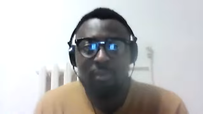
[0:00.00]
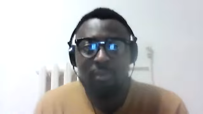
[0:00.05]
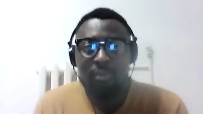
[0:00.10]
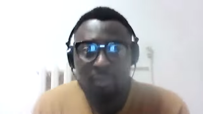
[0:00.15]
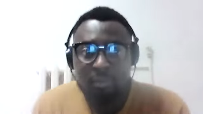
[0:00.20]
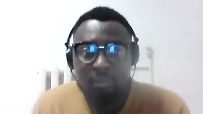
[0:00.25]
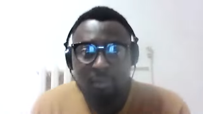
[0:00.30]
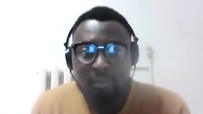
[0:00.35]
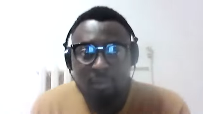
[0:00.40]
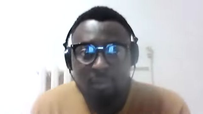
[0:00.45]

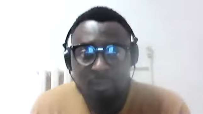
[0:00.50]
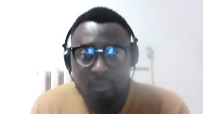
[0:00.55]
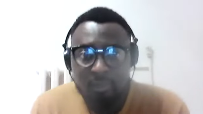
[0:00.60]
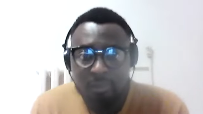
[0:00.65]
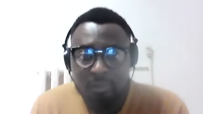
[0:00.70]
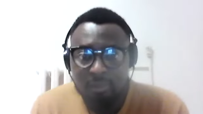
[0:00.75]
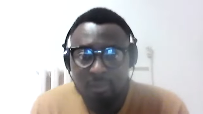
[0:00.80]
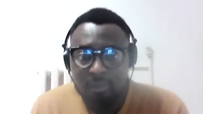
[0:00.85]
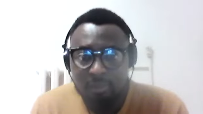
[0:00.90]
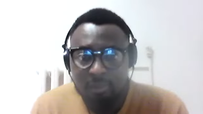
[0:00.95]

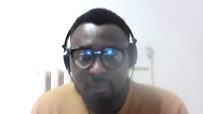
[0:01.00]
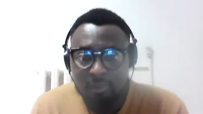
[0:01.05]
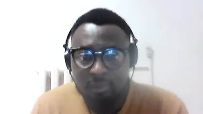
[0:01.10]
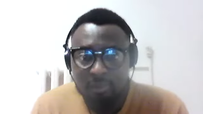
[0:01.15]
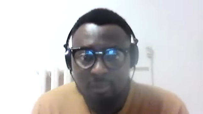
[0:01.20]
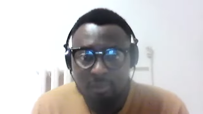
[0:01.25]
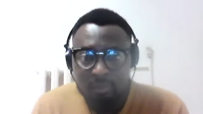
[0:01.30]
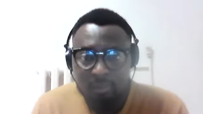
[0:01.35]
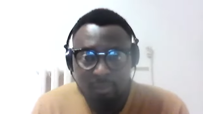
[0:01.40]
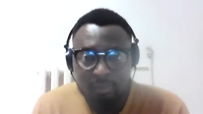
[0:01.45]

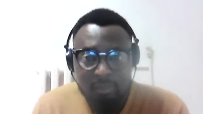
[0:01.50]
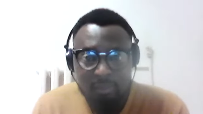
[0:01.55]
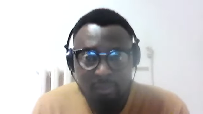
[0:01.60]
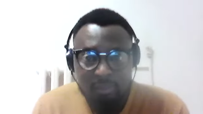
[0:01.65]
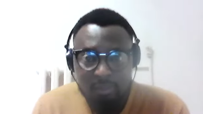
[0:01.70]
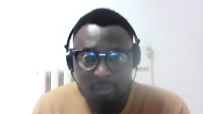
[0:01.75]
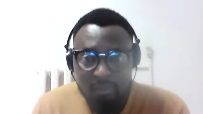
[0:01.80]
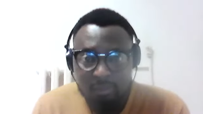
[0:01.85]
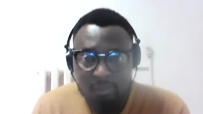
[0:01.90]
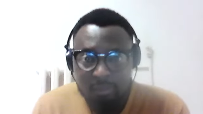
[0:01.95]

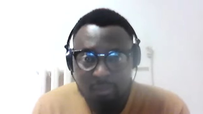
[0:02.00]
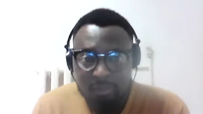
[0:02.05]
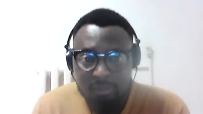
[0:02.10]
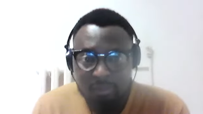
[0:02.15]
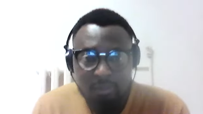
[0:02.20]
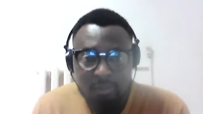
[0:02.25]
(no one is talking)